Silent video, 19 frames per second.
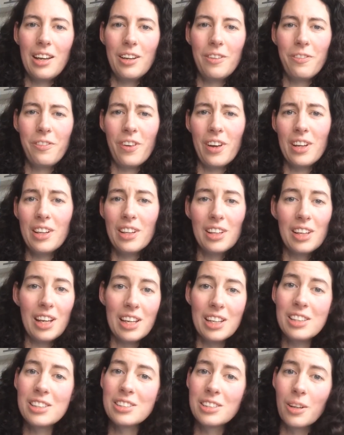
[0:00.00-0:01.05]
it finally
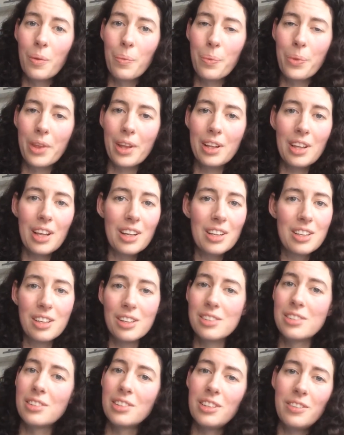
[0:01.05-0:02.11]
hits something that it
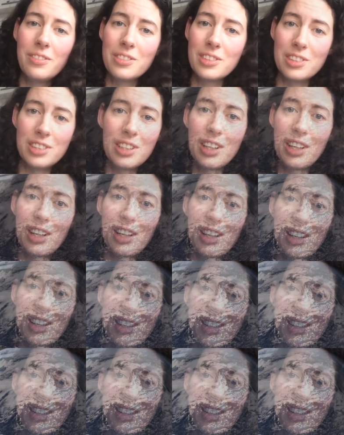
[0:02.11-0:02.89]
doesn't even see.